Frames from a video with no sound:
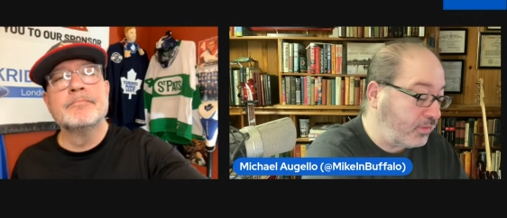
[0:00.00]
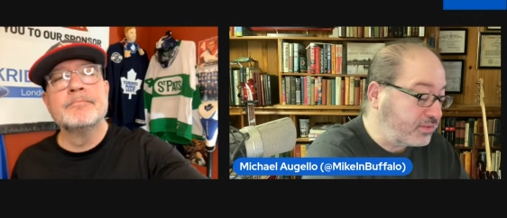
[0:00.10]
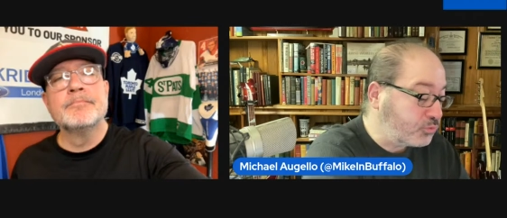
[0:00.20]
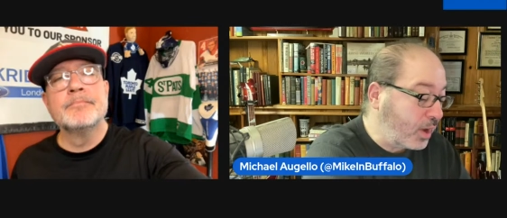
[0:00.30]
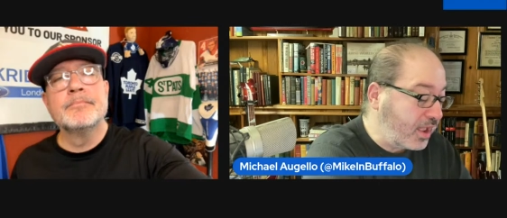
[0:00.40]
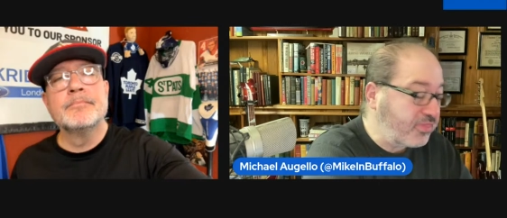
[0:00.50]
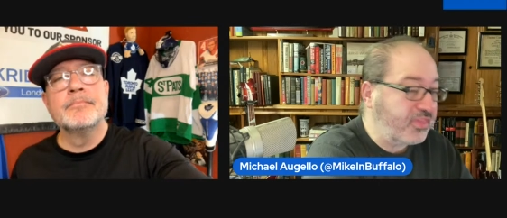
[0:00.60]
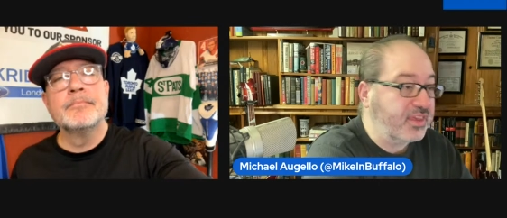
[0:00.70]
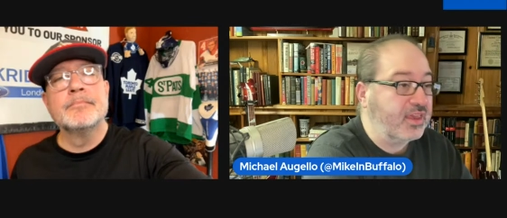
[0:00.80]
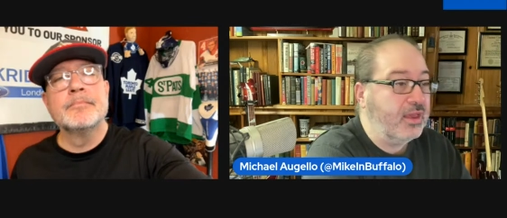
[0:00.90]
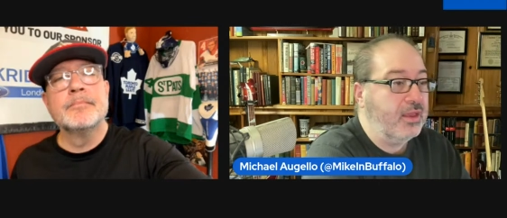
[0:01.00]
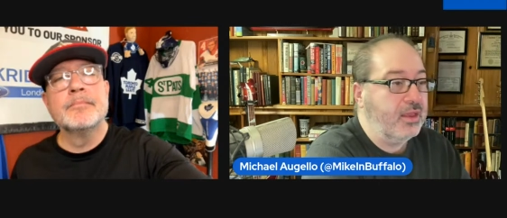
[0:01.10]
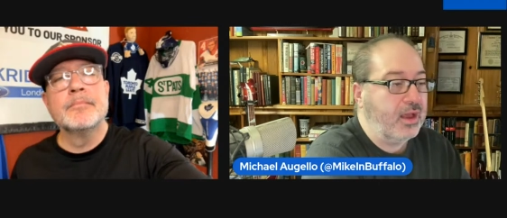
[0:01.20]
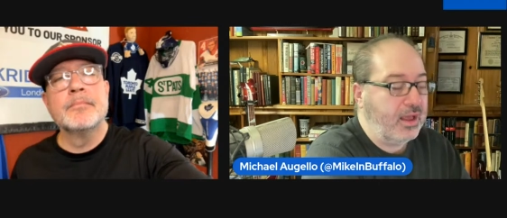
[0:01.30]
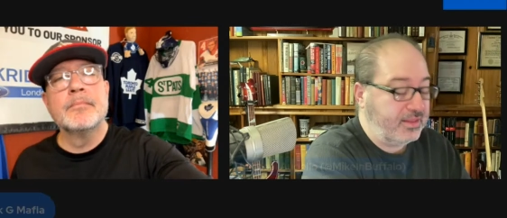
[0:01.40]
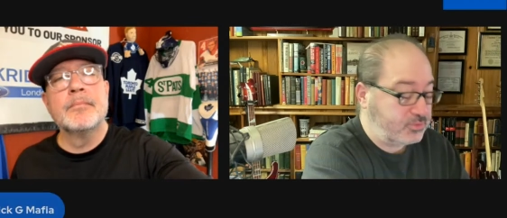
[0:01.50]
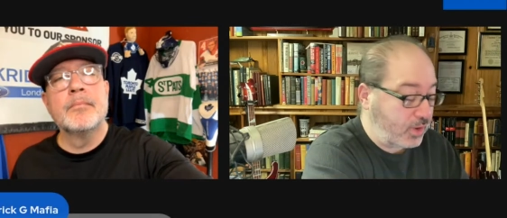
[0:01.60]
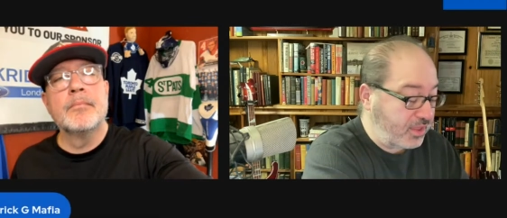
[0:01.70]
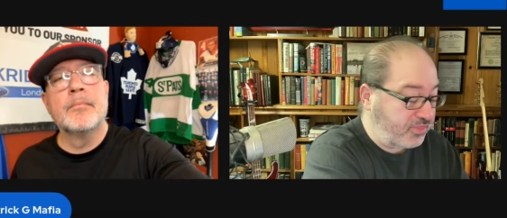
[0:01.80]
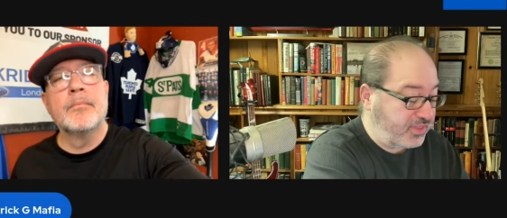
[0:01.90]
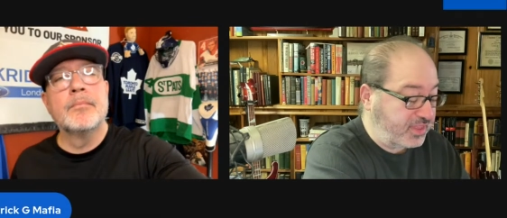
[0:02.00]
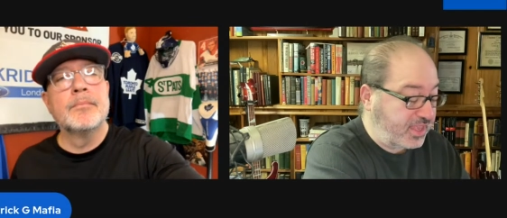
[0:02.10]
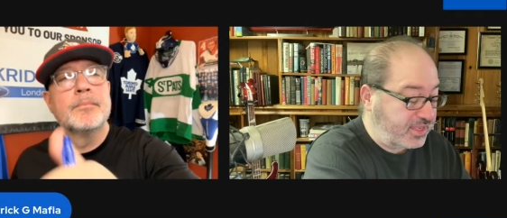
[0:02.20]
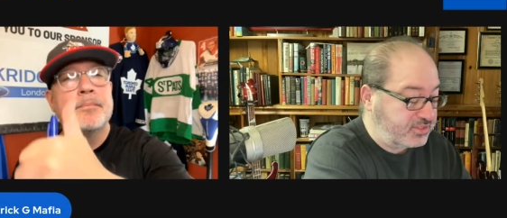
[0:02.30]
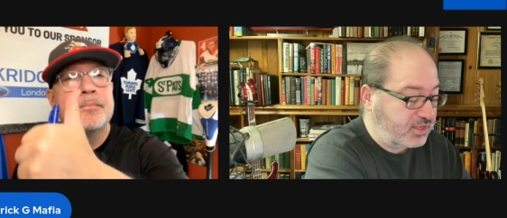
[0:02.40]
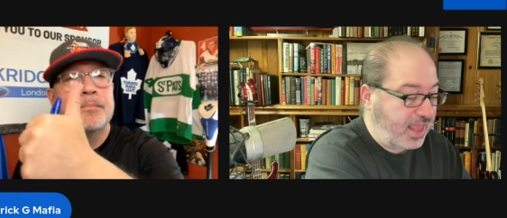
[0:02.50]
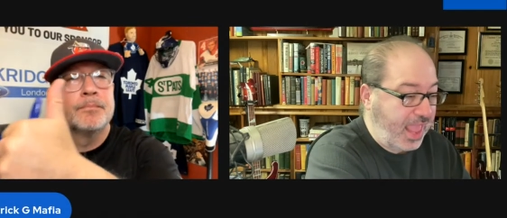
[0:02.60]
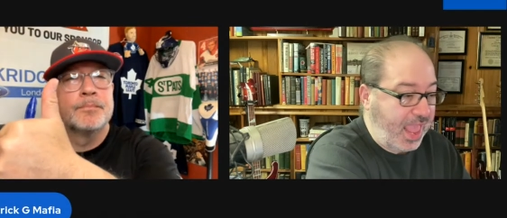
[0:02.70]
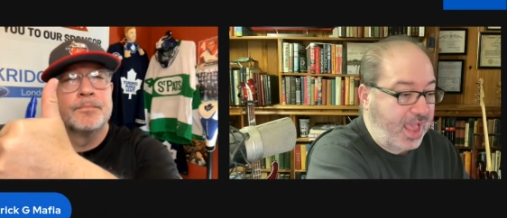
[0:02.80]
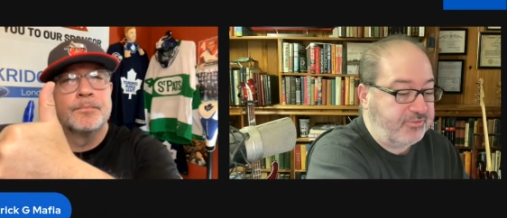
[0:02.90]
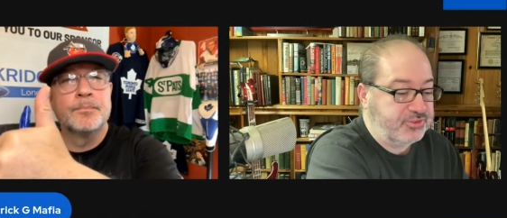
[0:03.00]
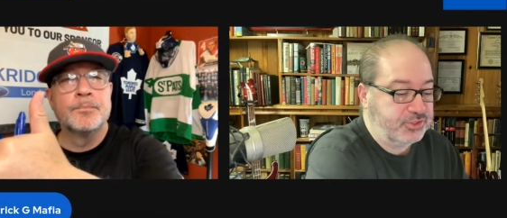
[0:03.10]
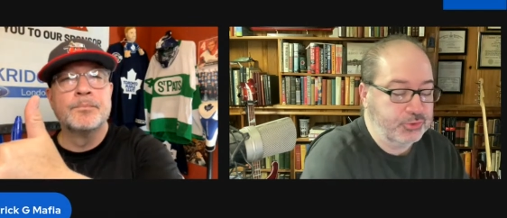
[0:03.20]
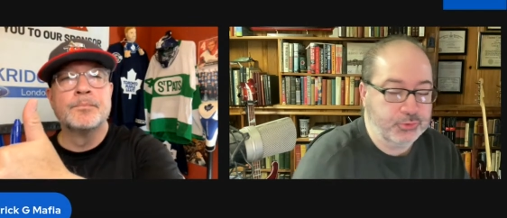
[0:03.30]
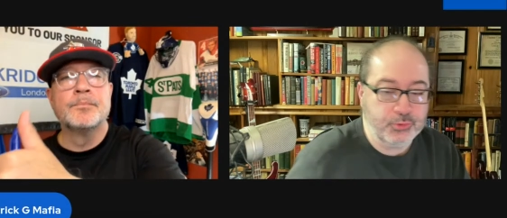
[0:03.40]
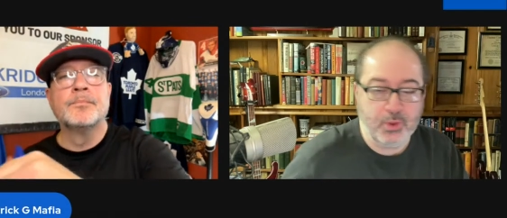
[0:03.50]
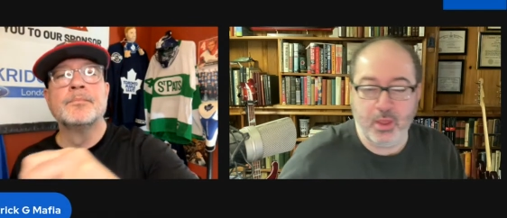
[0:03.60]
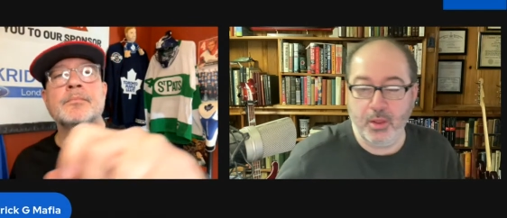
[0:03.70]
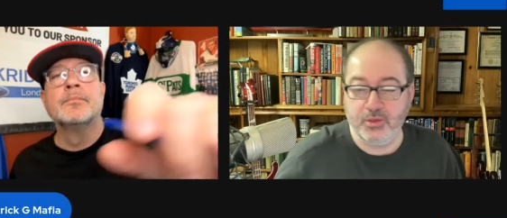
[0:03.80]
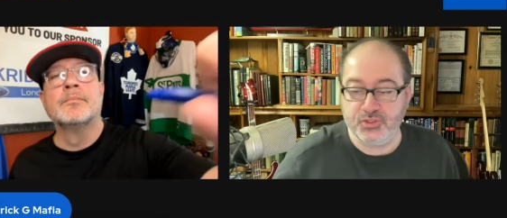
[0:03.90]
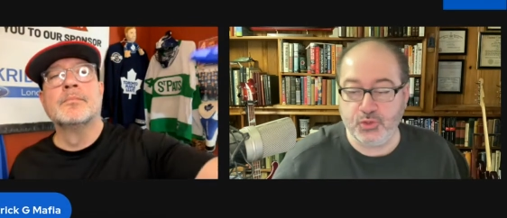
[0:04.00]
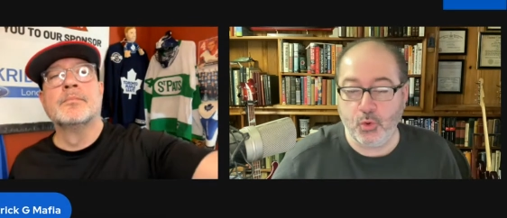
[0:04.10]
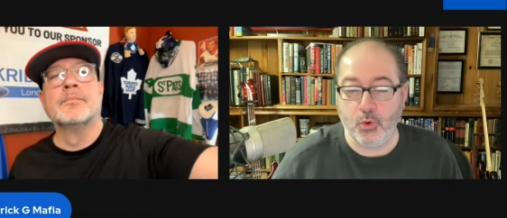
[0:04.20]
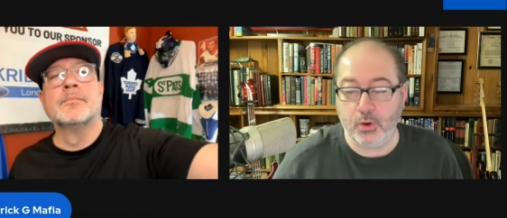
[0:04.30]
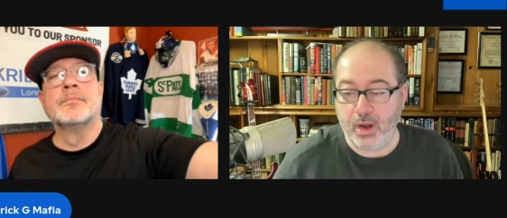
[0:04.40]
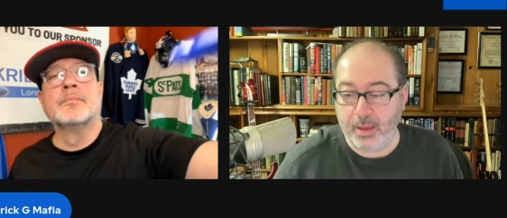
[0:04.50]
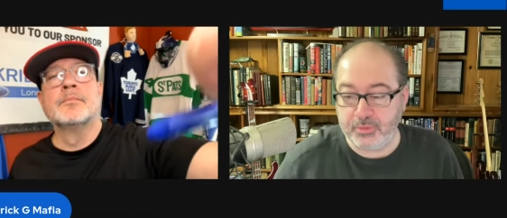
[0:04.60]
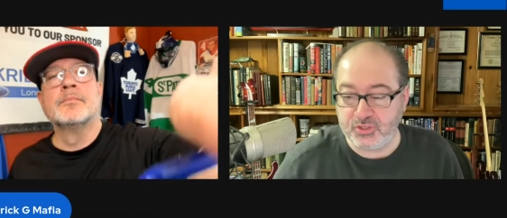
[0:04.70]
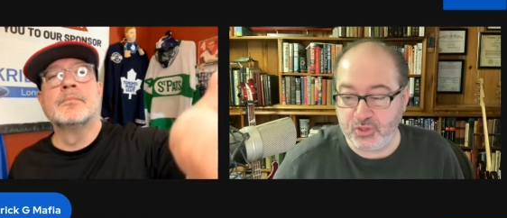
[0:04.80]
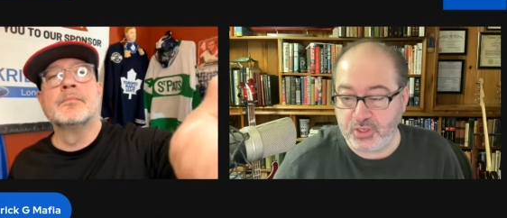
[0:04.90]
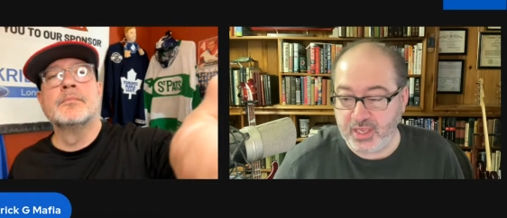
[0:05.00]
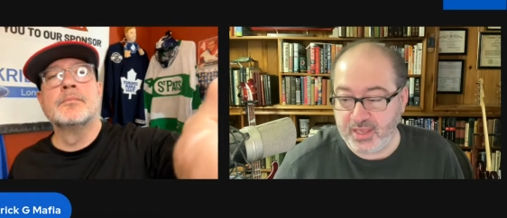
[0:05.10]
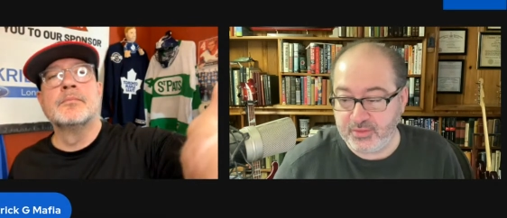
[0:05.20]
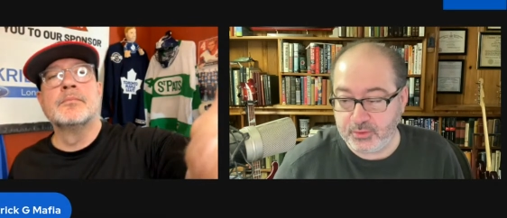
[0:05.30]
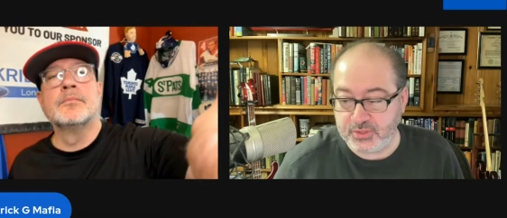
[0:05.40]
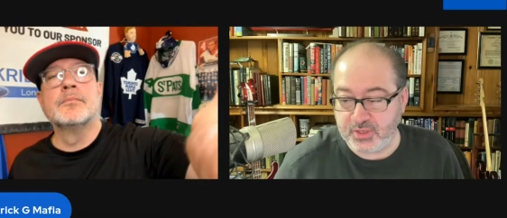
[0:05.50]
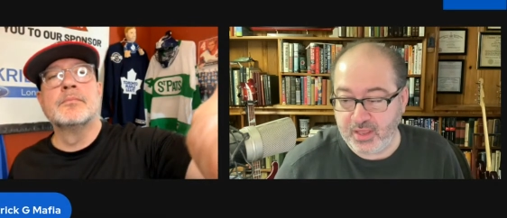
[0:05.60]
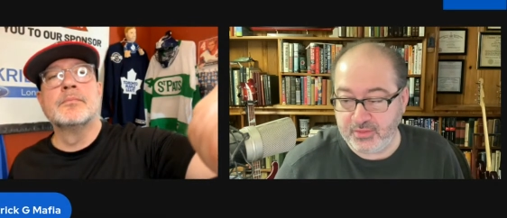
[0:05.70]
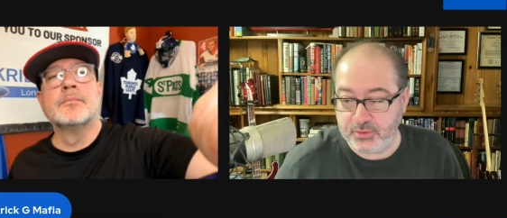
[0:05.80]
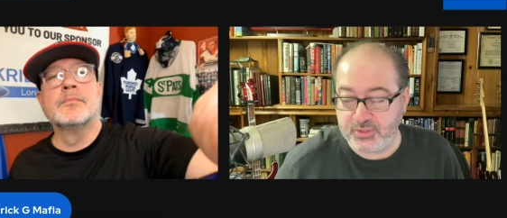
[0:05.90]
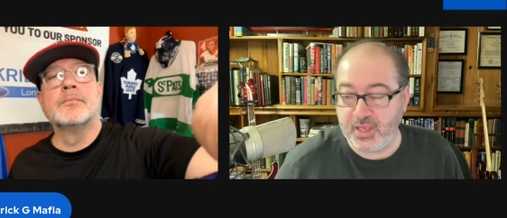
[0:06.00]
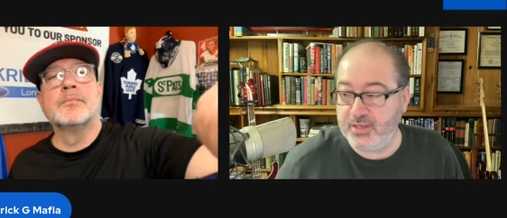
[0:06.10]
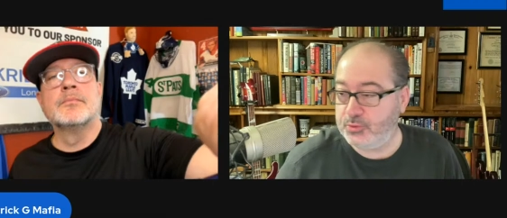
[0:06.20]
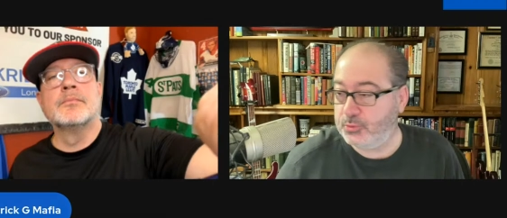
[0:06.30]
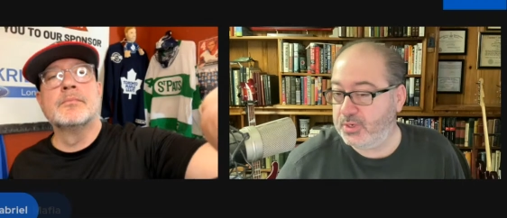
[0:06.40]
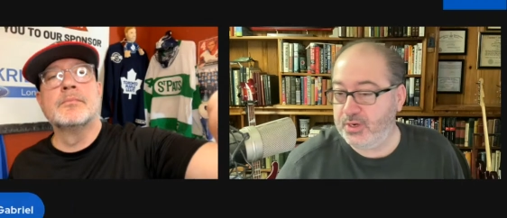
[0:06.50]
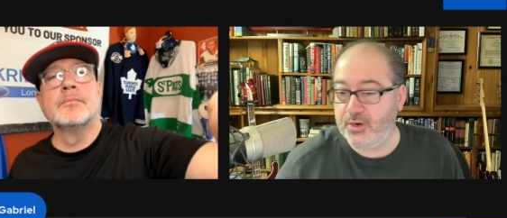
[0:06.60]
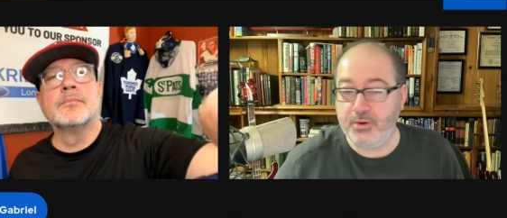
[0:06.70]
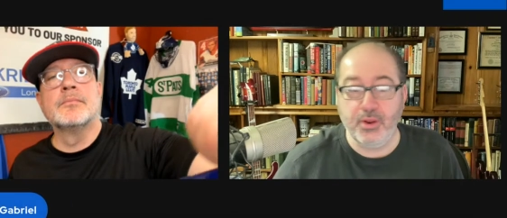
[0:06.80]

Speaker 1: that's why I think that's why I think he's going to have to score. And I'm just looking at their at their schedule here.